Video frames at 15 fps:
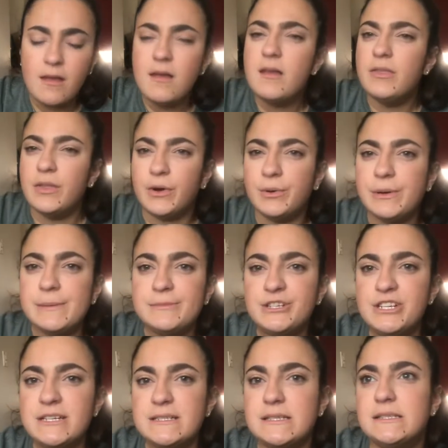The cream
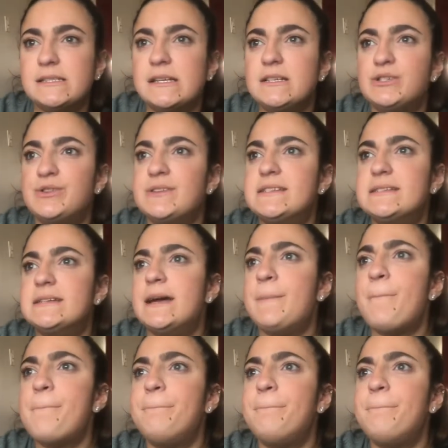cheese is interesting.